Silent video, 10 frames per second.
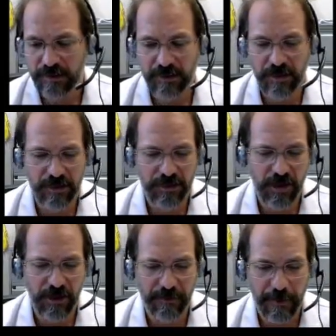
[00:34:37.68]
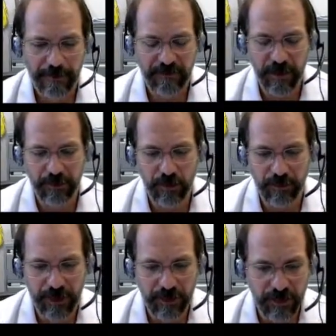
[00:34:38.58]
Let's look at our chart. If you come
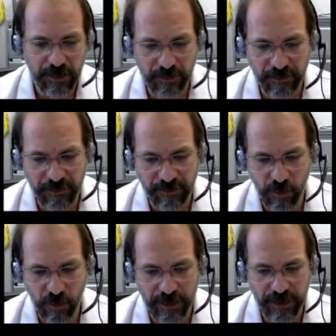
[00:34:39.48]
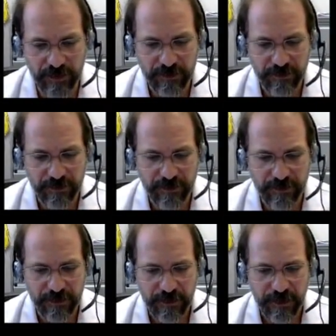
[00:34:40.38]
to a PO2 of 40
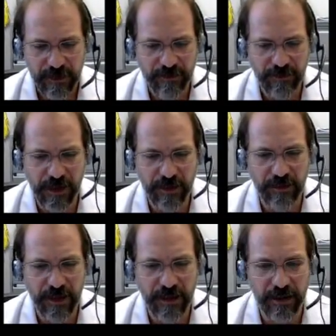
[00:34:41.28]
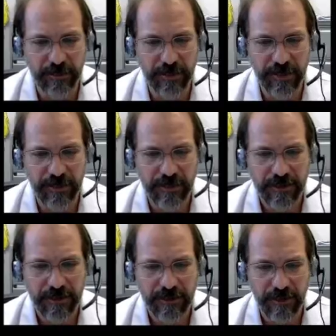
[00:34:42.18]
and follow that up
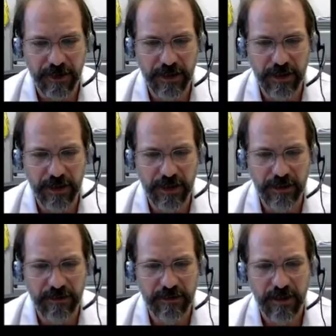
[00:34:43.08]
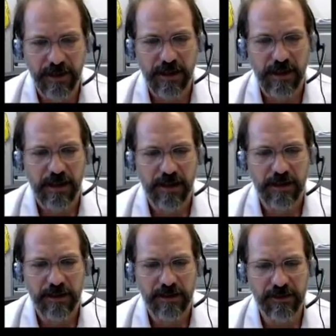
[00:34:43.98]
right here,
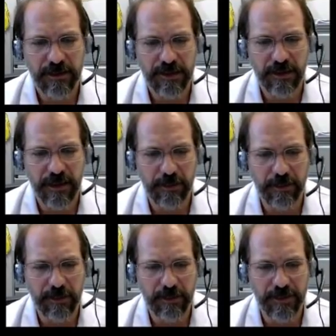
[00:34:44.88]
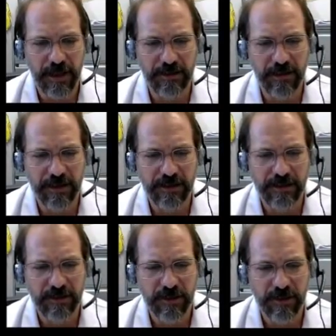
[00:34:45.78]
you'll see that the hemoglobin
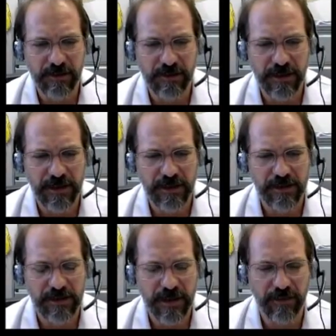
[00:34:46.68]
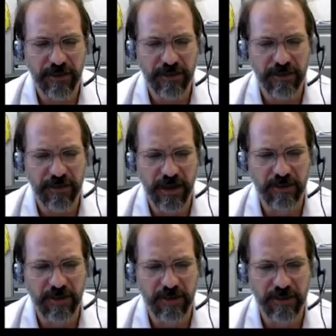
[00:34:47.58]
saturation is roughly
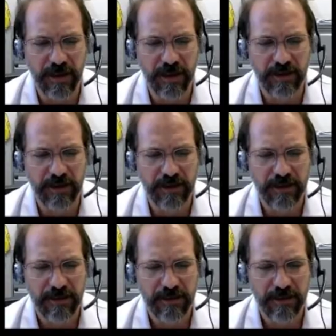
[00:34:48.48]
75%.